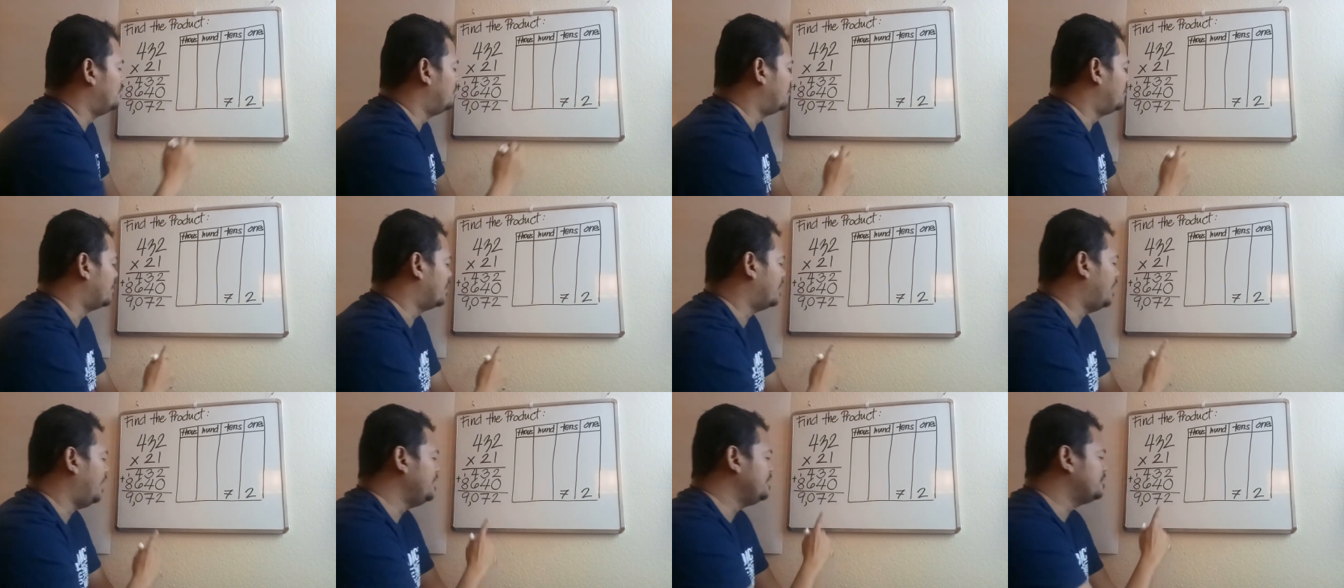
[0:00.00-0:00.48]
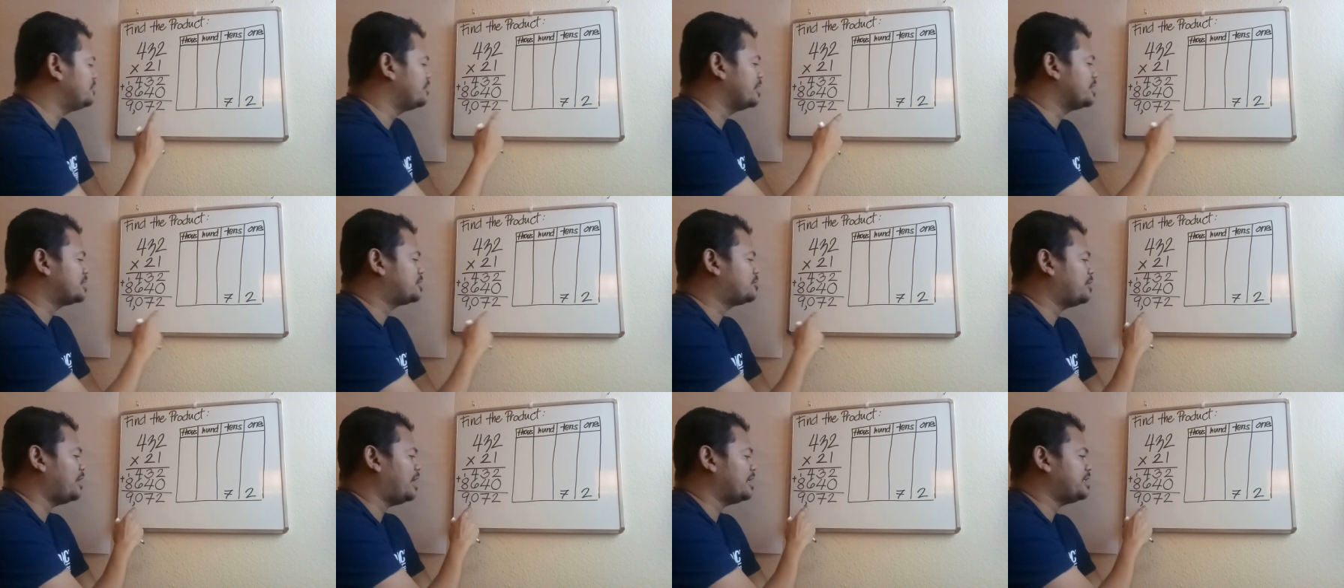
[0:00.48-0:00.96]
For
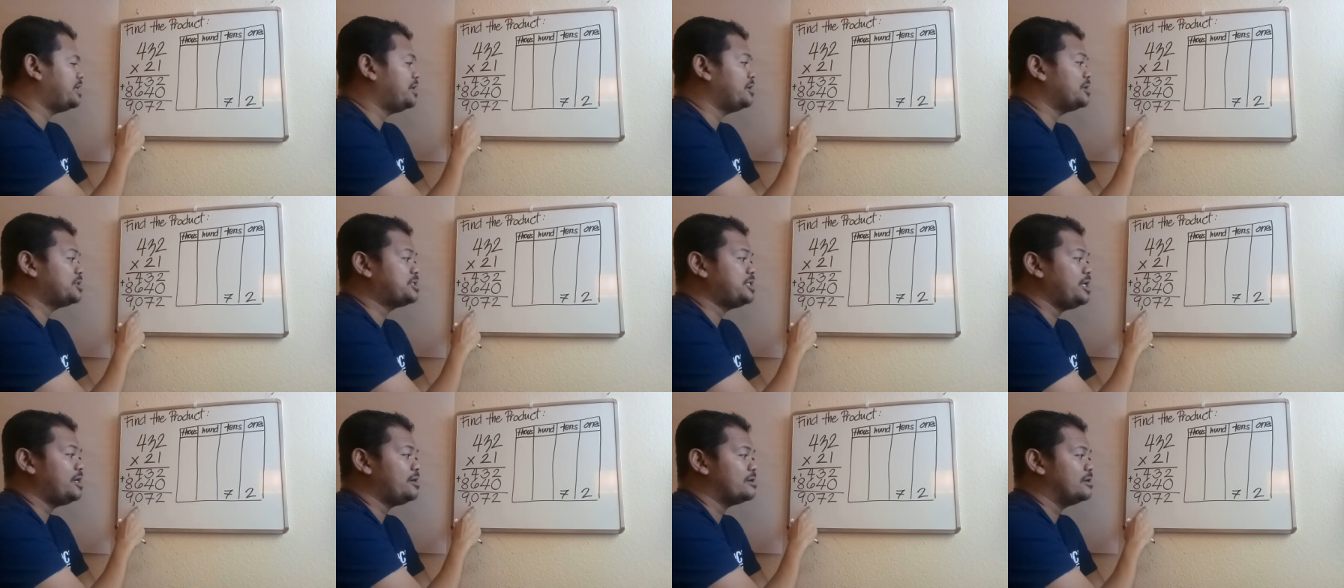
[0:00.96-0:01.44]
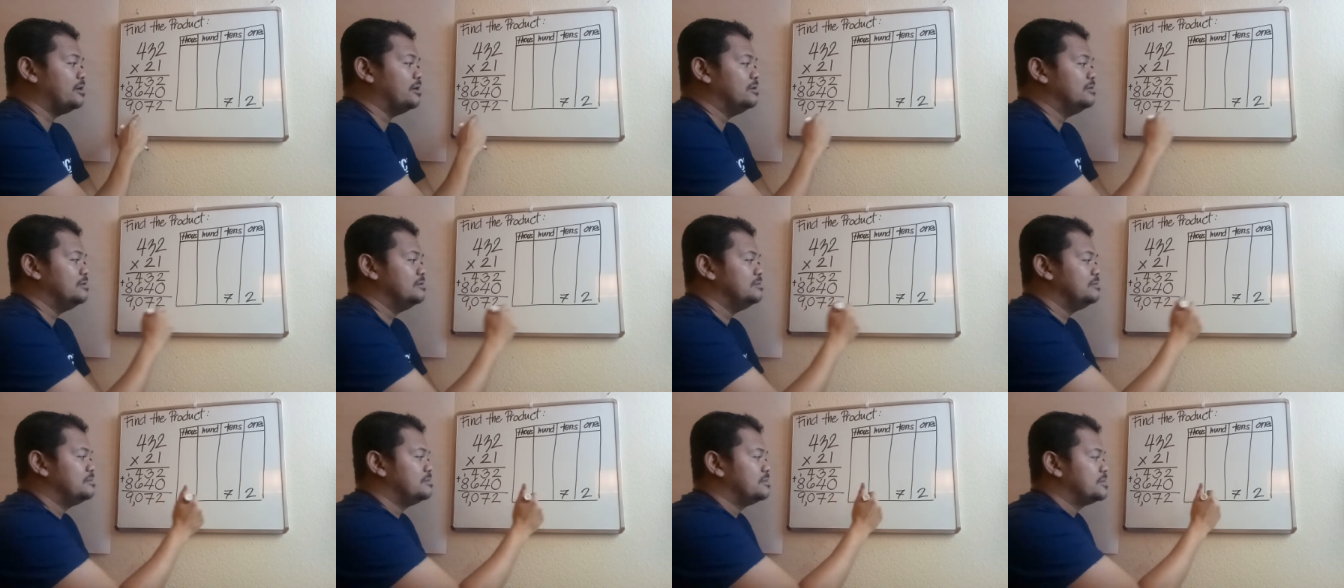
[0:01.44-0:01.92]
hundreds, we got here 0.
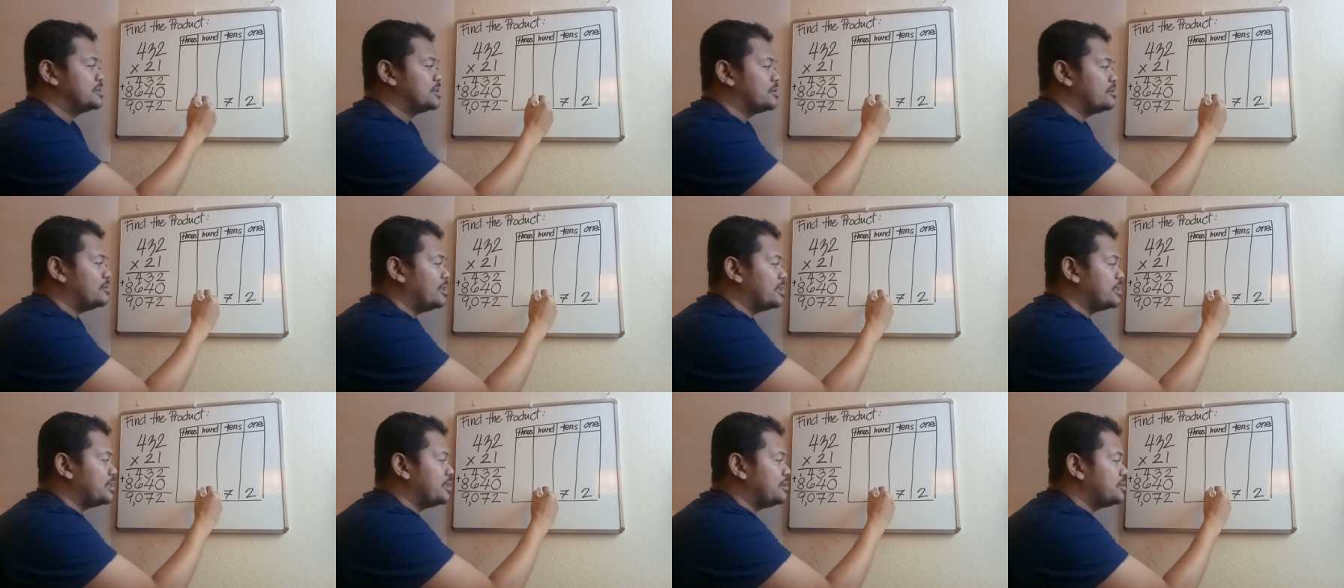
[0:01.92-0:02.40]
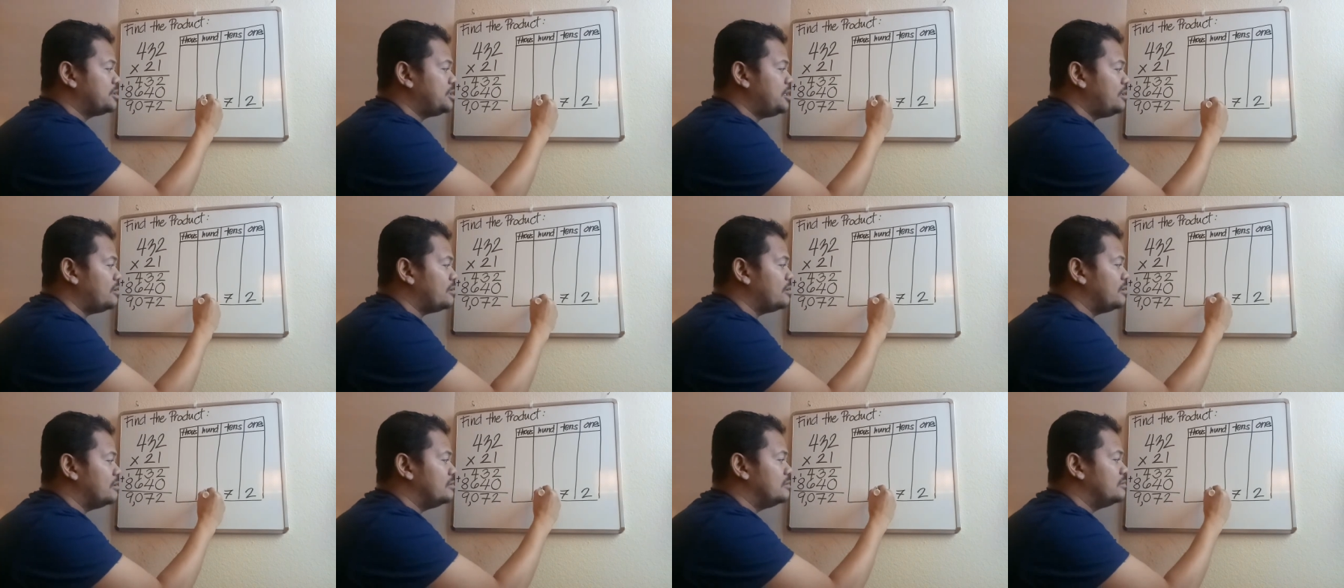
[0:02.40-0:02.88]
So right here
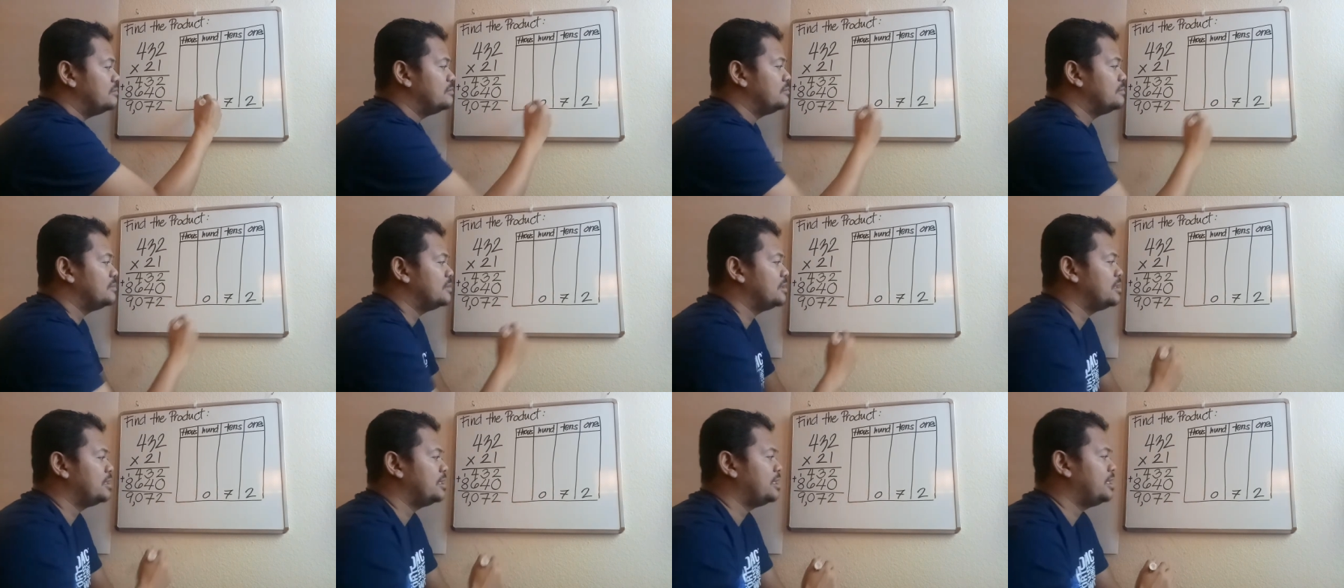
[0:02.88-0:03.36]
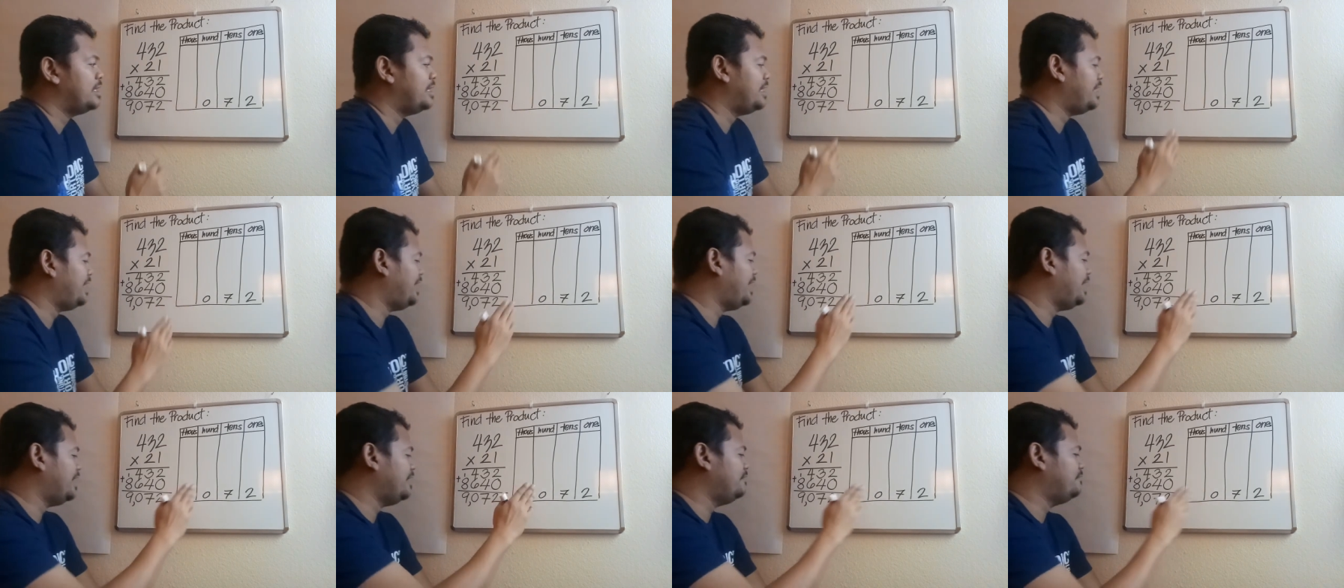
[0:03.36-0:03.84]
0.
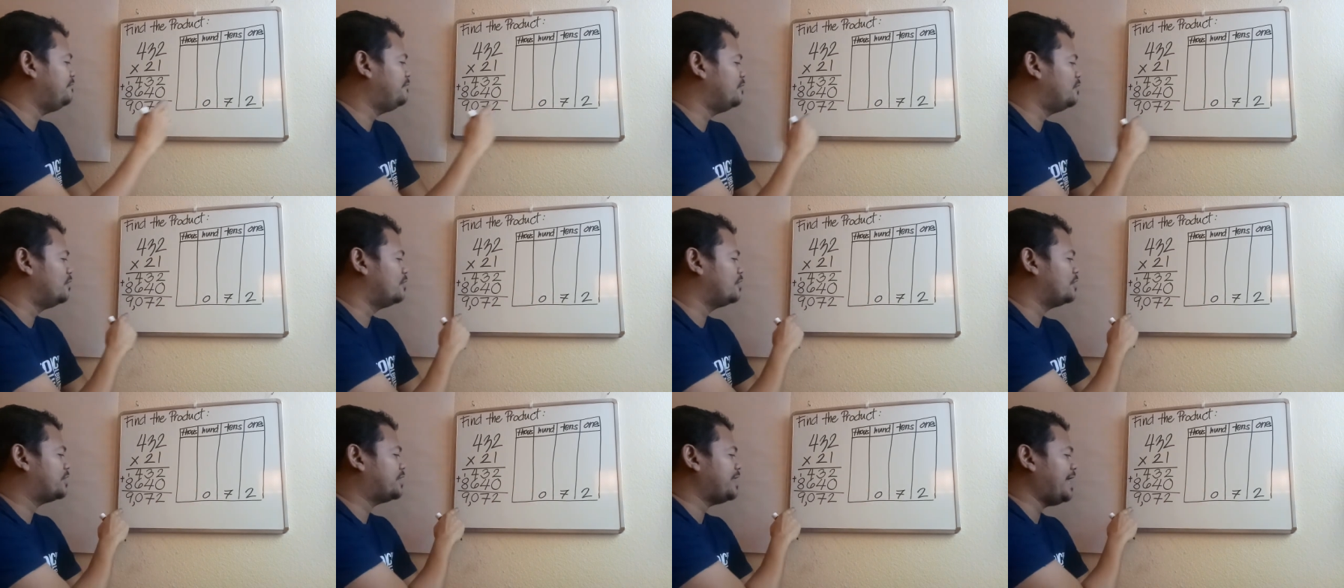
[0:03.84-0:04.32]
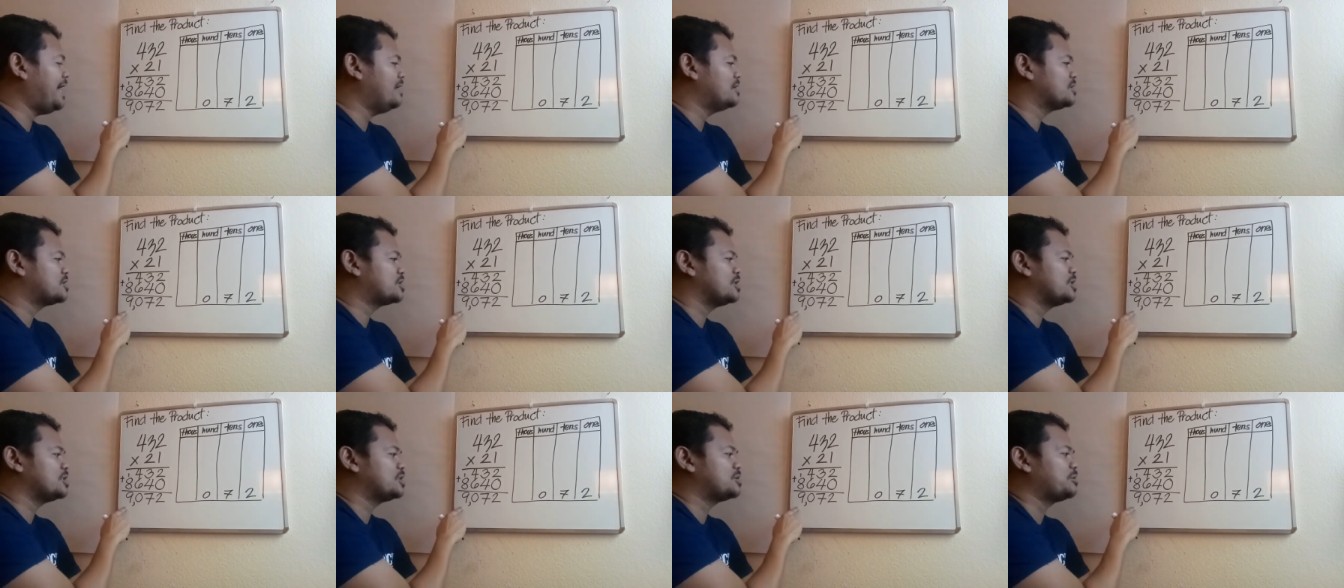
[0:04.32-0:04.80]
And for
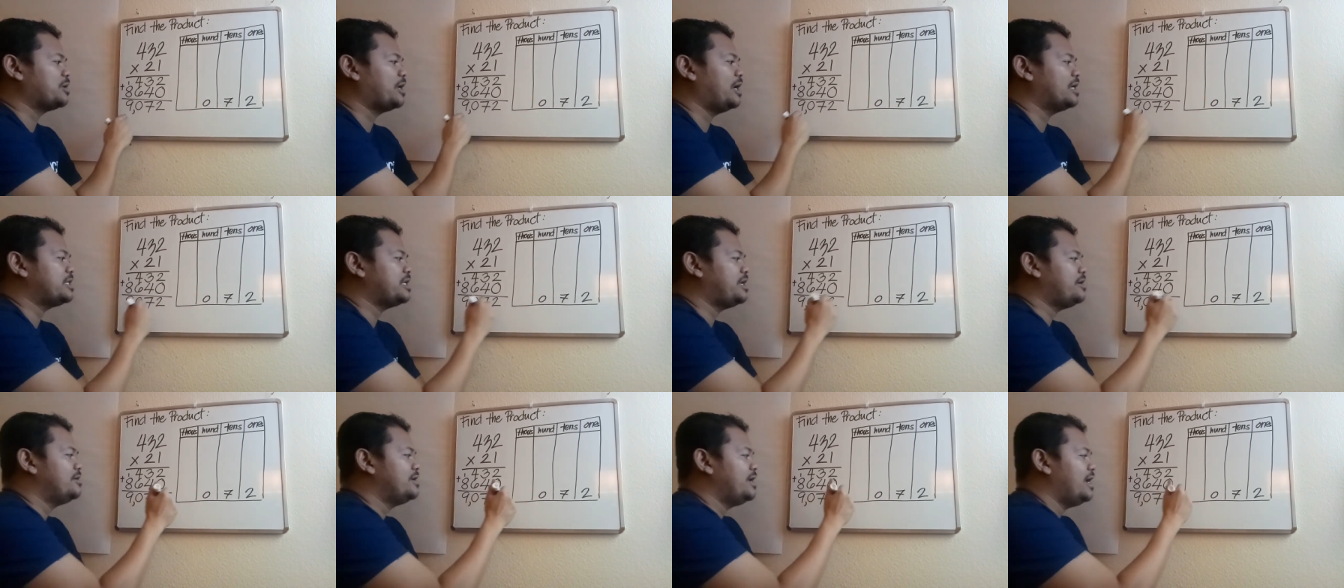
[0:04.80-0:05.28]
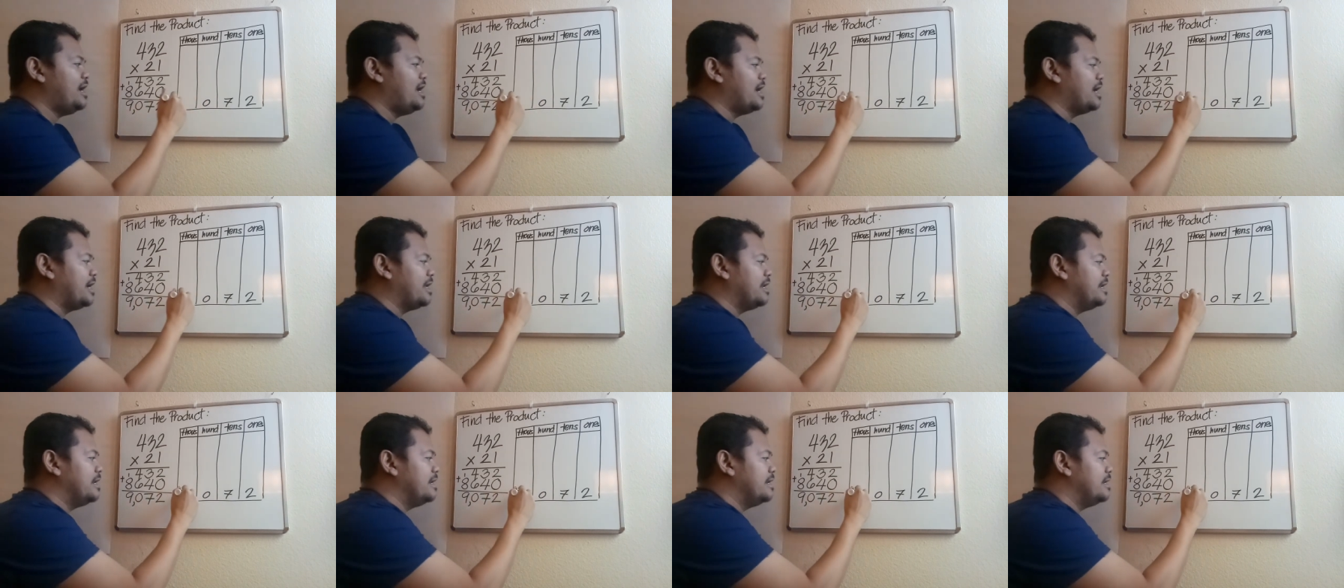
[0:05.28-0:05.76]
thousands, we got here
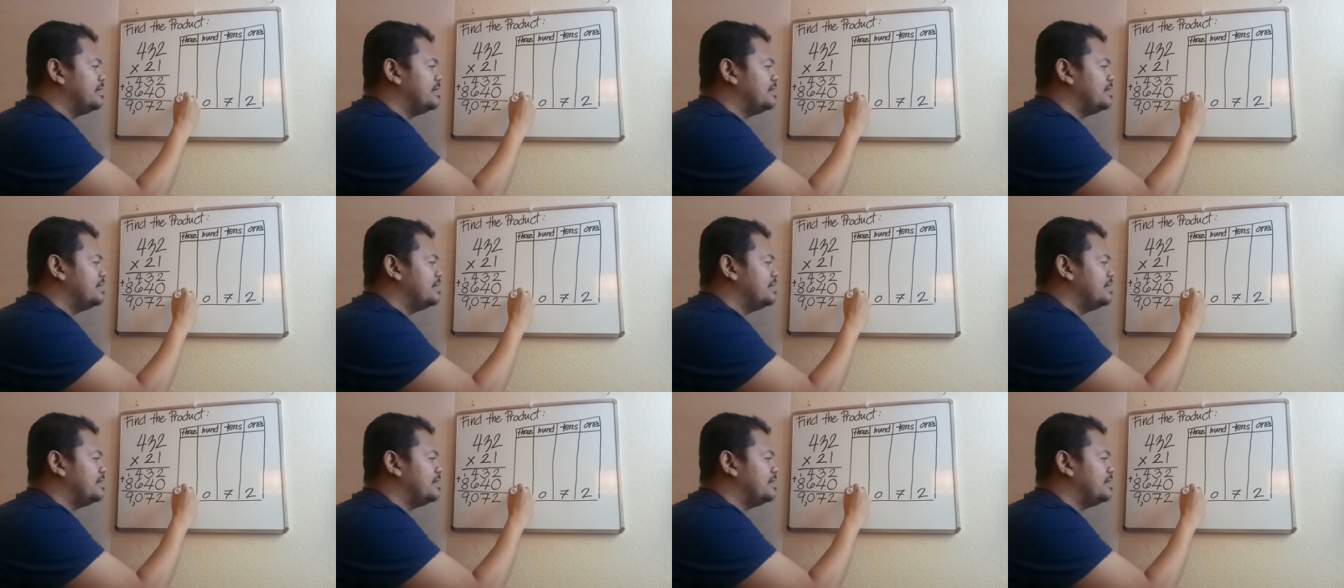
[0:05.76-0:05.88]
9.